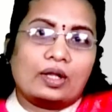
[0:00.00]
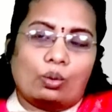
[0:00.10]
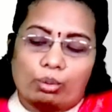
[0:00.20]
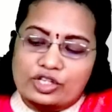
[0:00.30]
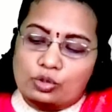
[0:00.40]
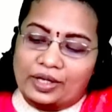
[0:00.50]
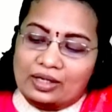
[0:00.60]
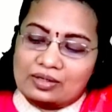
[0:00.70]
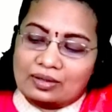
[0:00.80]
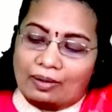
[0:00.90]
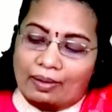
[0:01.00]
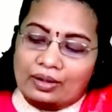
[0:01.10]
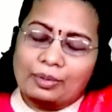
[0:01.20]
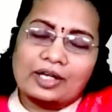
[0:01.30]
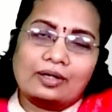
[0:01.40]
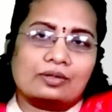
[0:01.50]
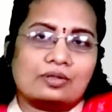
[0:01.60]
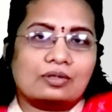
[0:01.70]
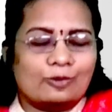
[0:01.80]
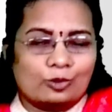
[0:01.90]
which means remainder
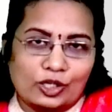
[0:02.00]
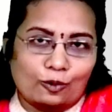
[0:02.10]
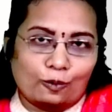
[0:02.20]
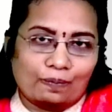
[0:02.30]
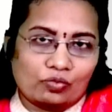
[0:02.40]
is 0.